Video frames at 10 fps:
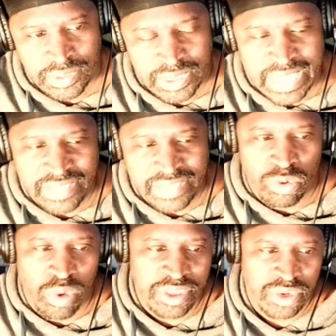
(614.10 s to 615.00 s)
And I
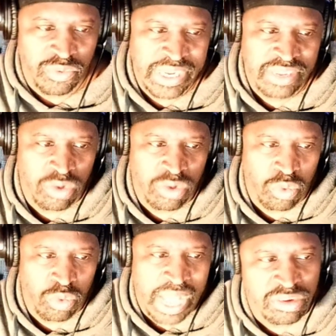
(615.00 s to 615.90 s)
think one of the reasons
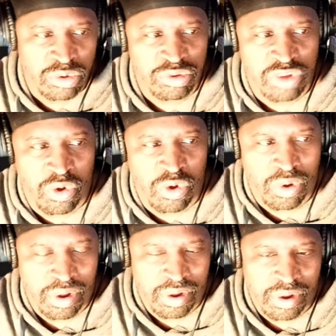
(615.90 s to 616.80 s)
why he do
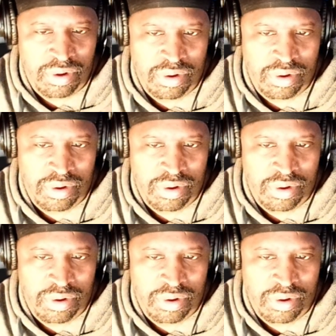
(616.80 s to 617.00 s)
so,